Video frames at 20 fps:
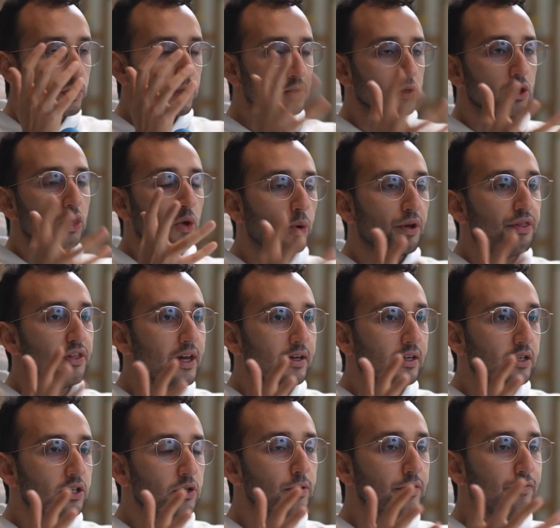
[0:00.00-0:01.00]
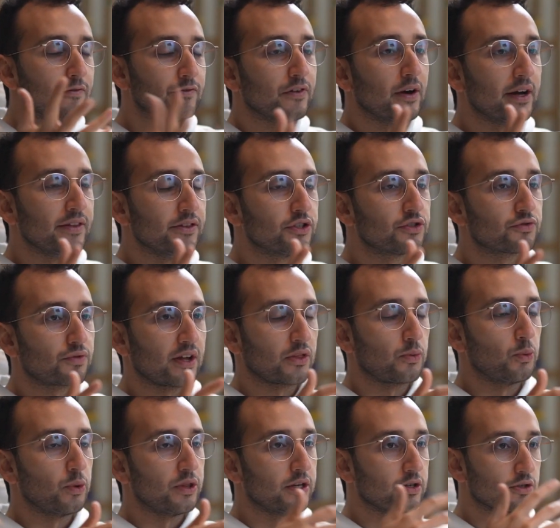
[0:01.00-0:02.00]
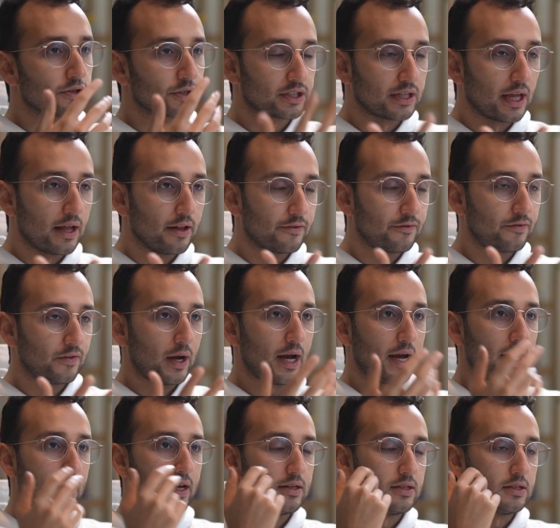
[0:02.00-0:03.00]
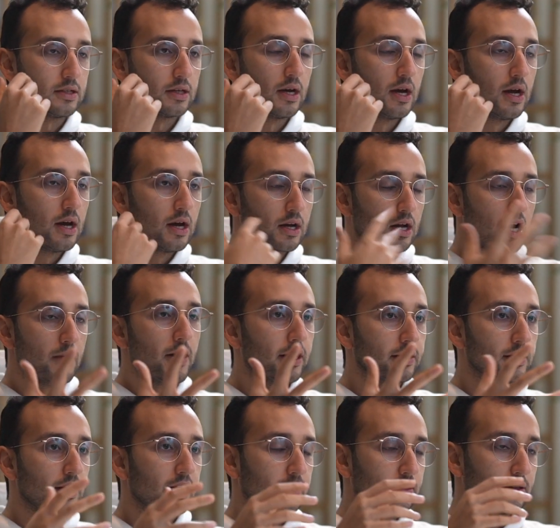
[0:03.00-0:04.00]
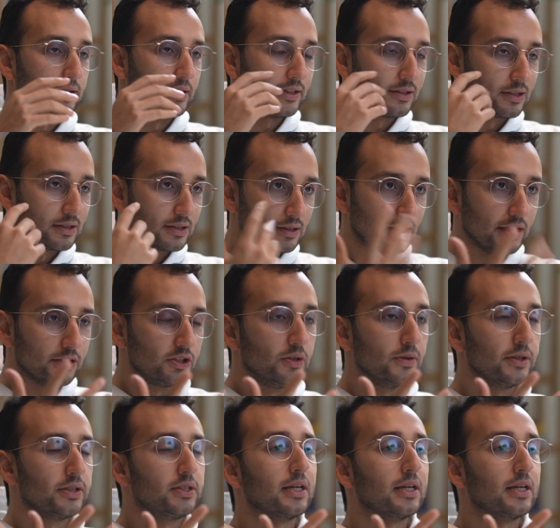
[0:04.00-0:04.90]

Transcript: can look within and you can find the strength within yourself, and come on, like let's do this